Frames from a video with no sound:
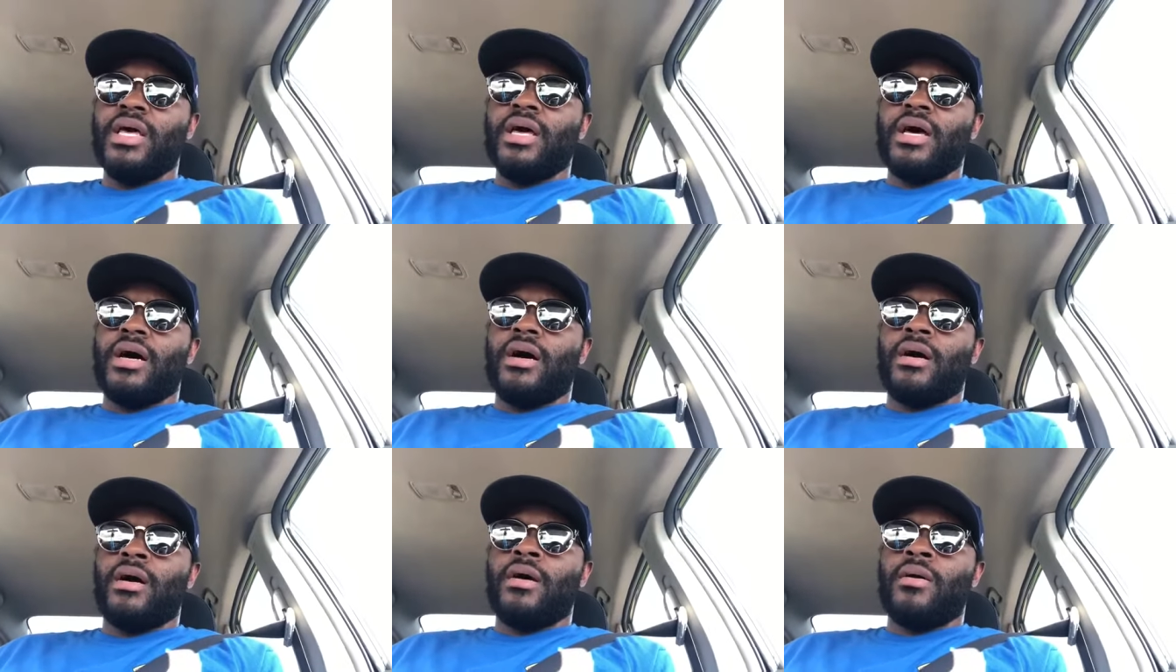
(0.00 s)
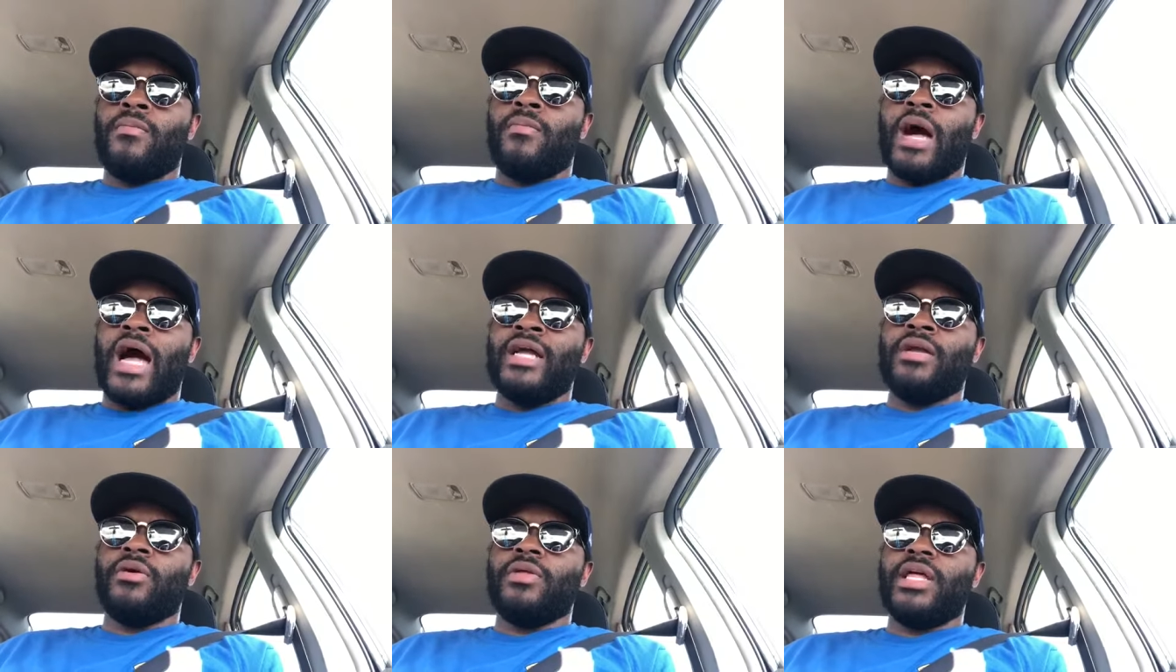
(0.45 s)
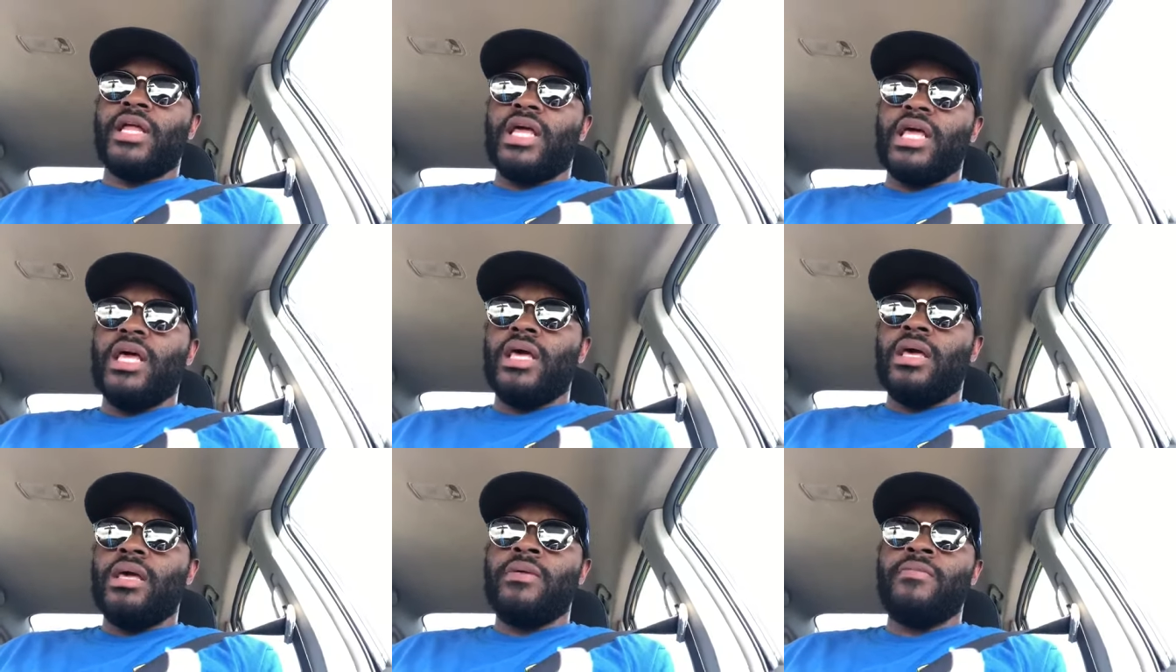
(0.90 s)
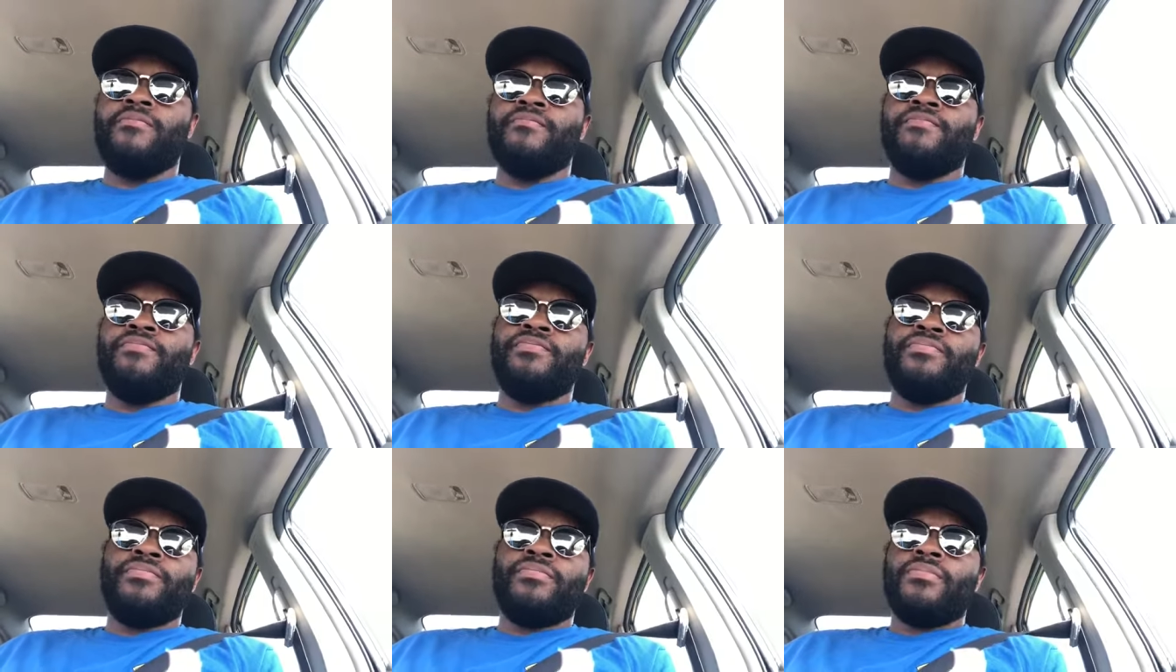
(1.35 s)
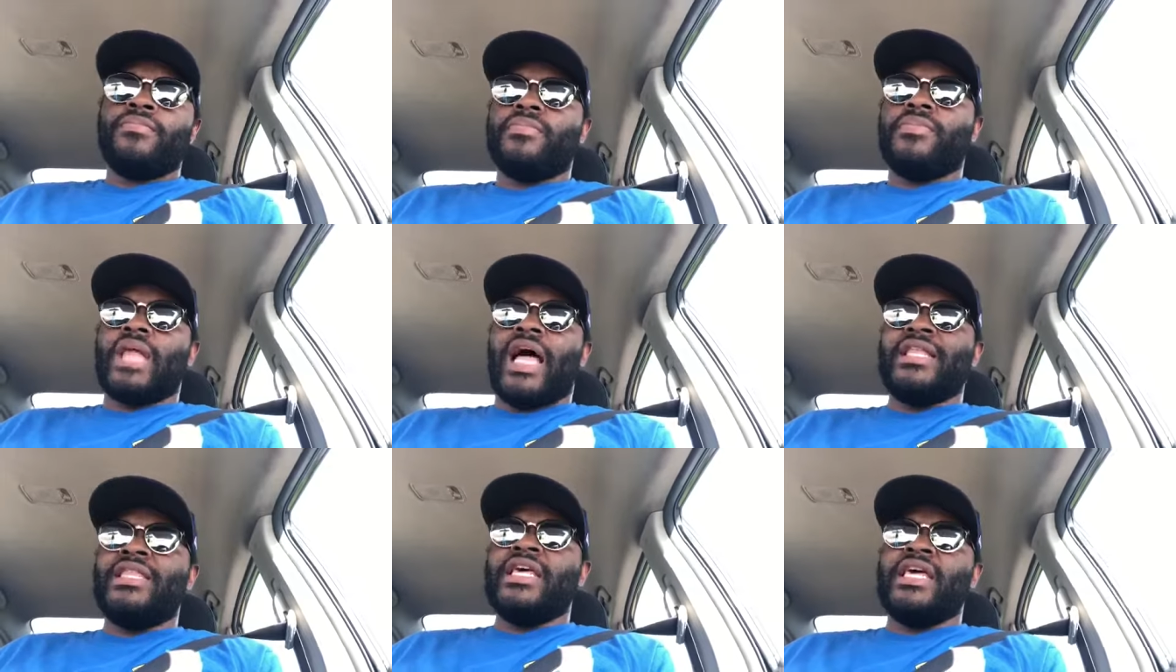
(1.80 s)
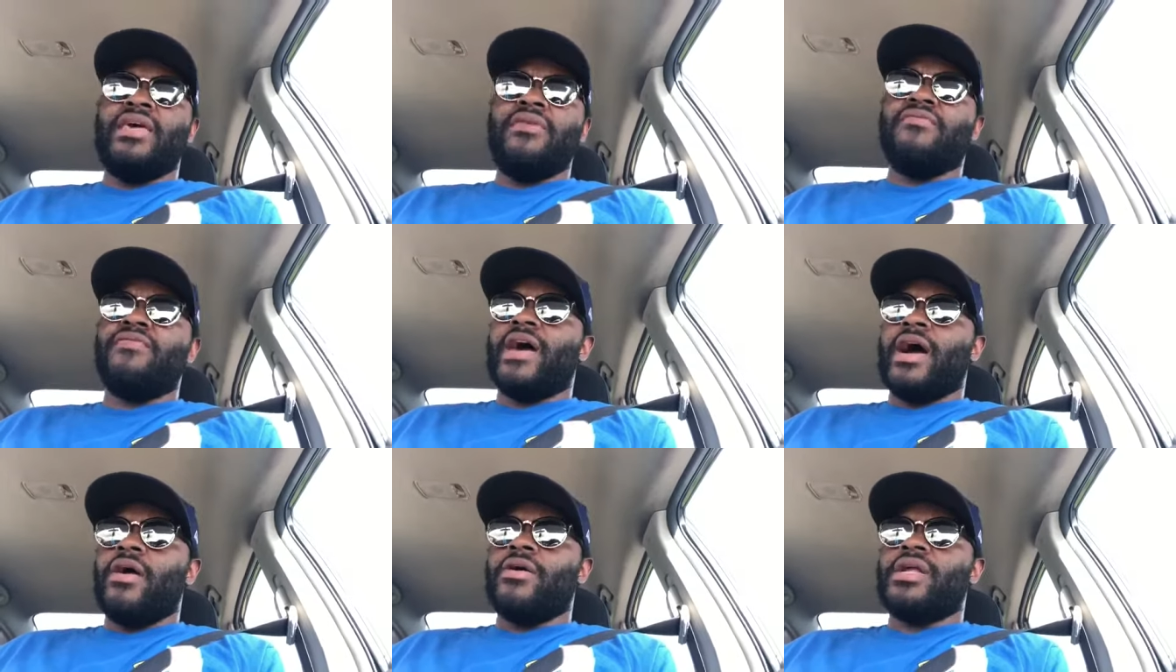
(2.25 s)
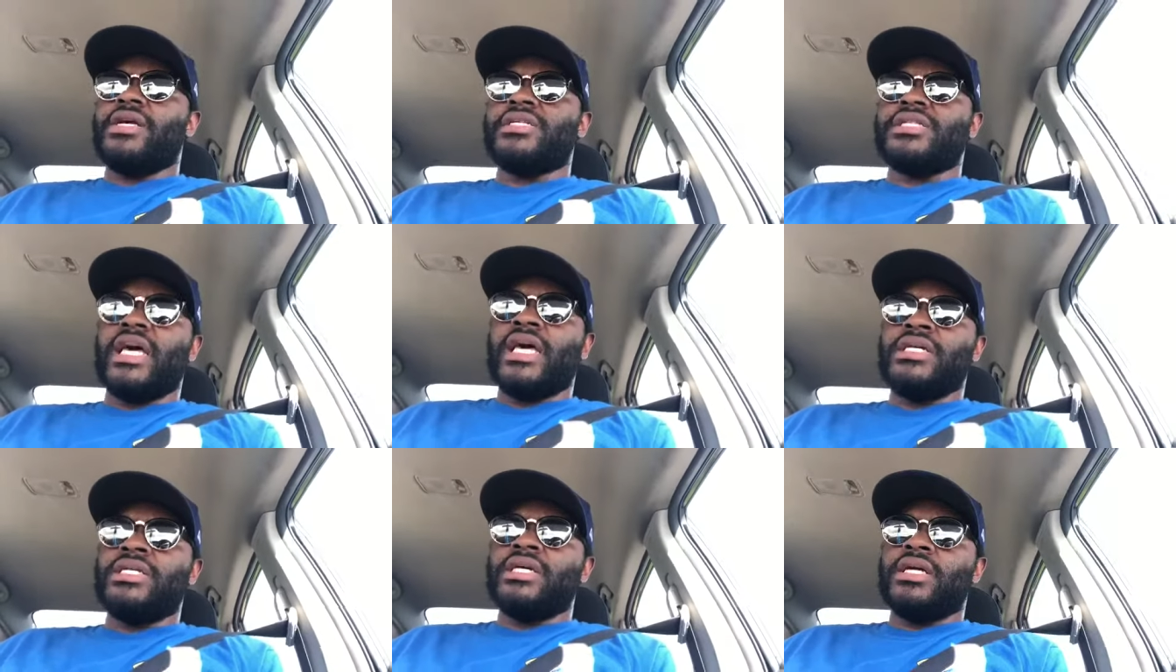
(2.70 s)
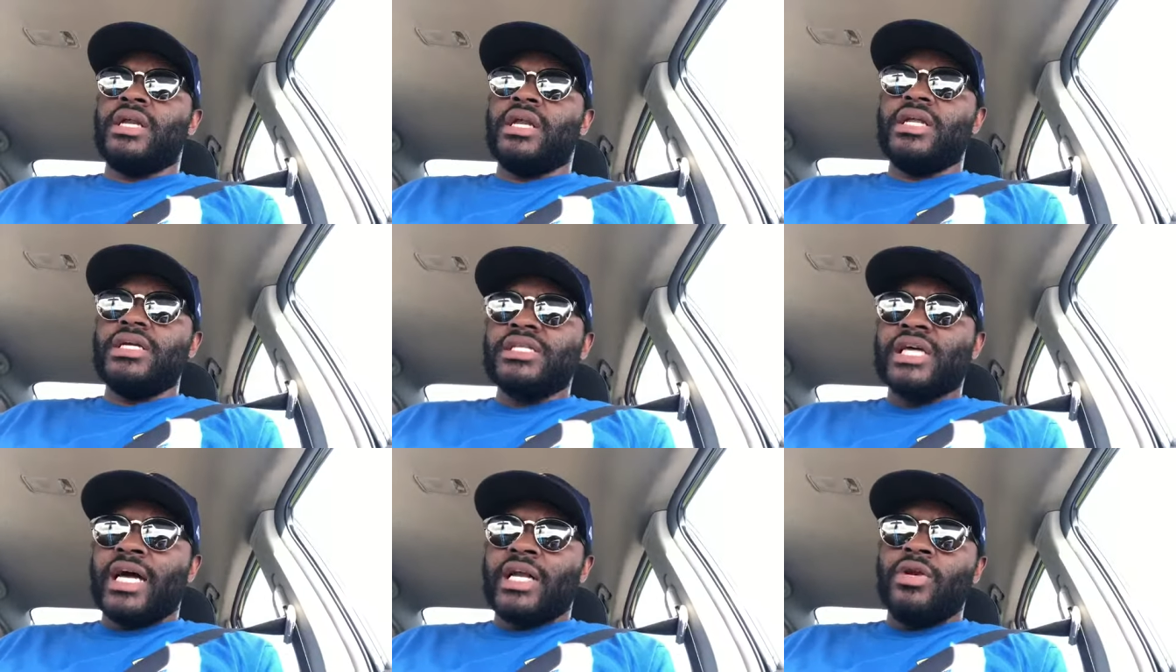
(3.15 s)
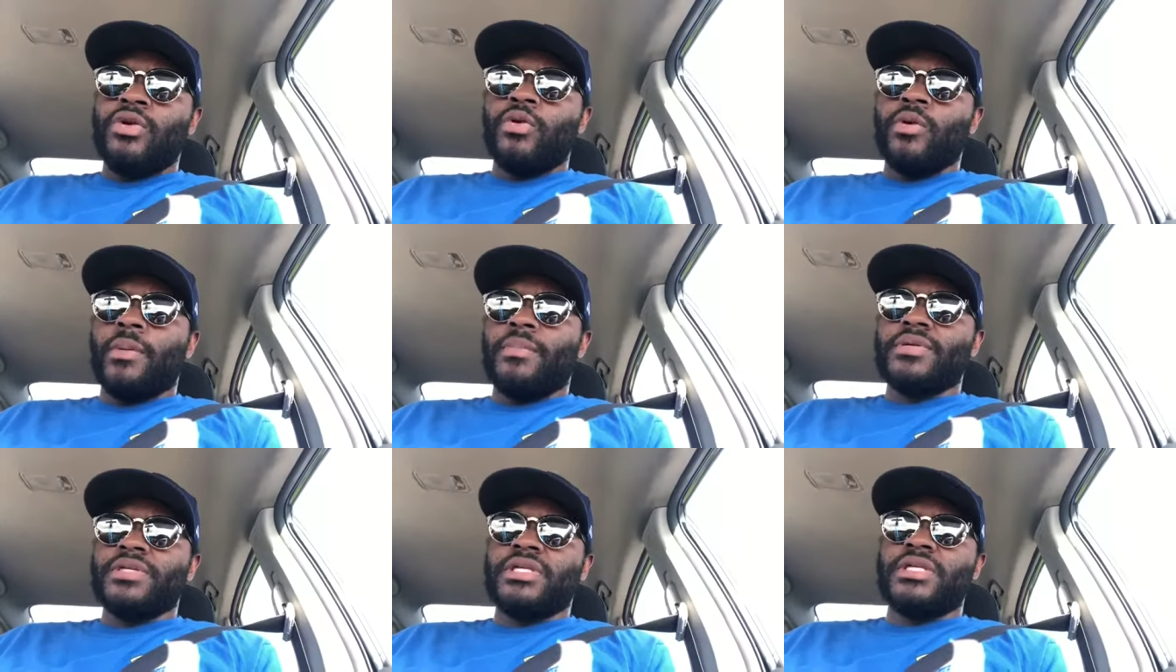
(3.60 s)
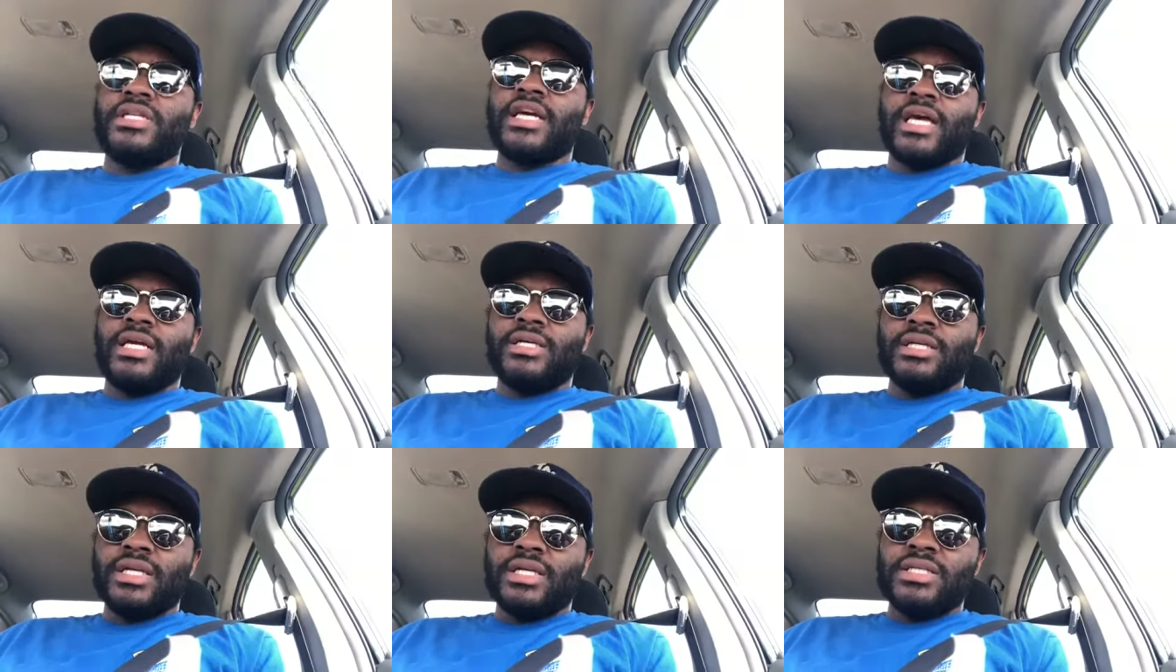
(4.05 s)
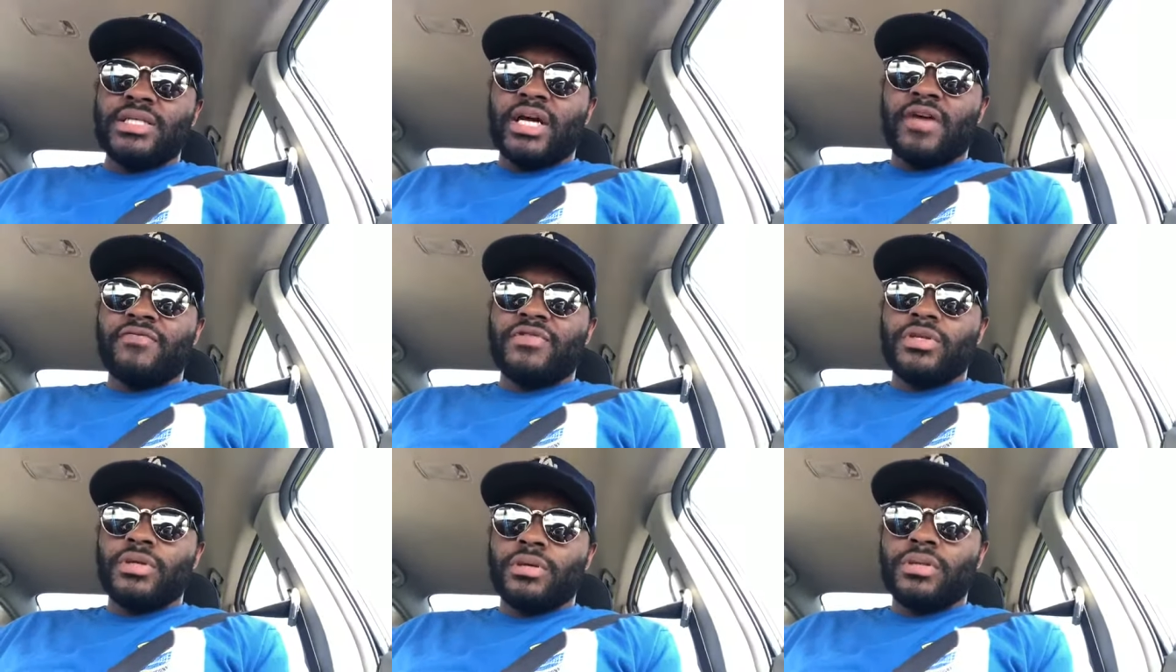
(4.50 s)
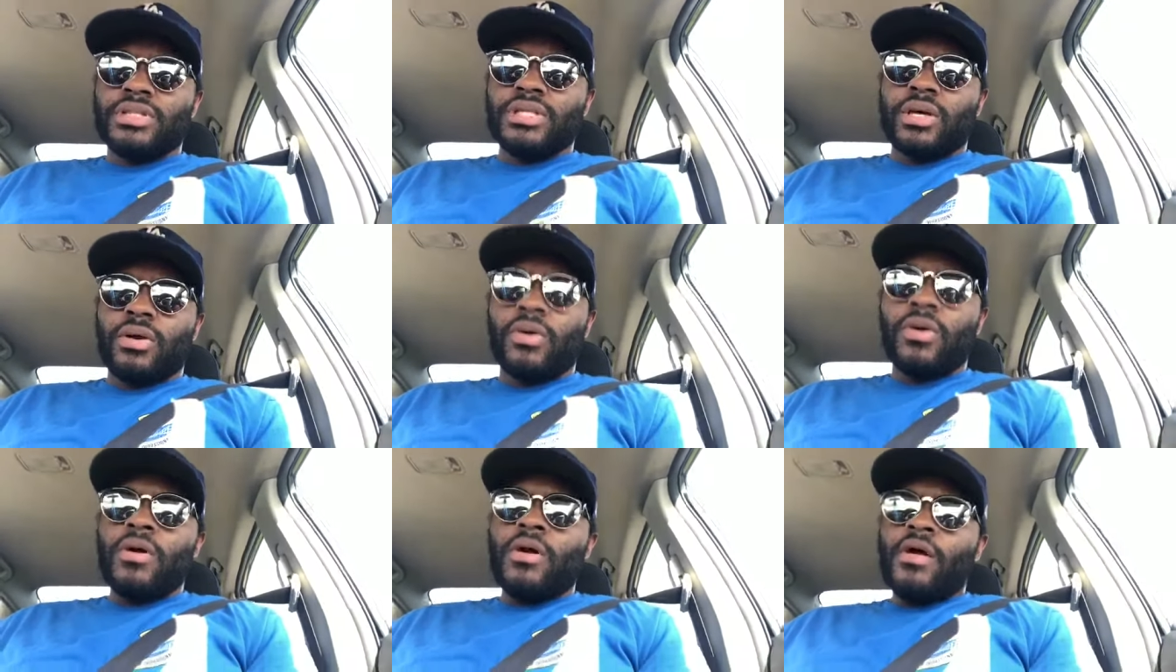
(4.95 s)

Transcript: Um, I know that he, I think he fired his agent and he's got new representation and stuff too. So,